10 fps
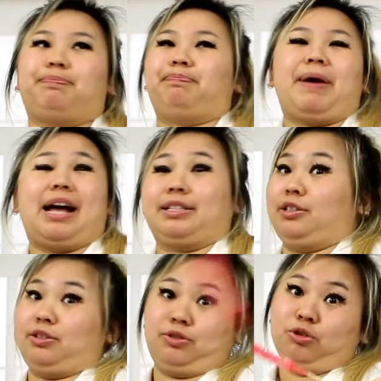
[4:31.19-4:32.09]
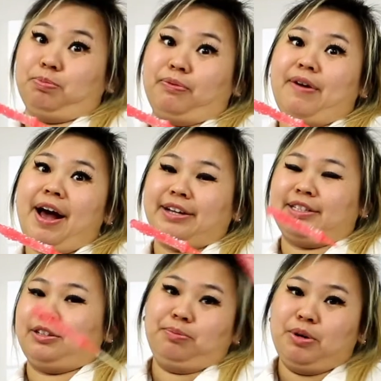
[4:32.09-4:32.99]
passes super
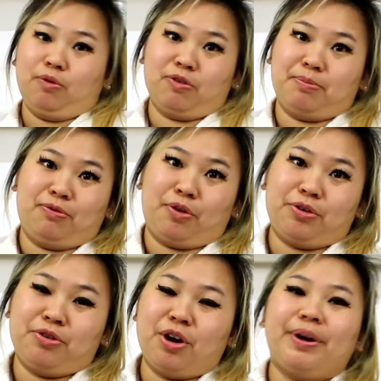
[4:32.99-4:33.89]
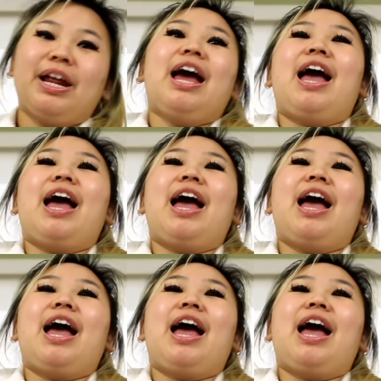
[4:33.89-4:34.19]
fast. It'll be over before you know it.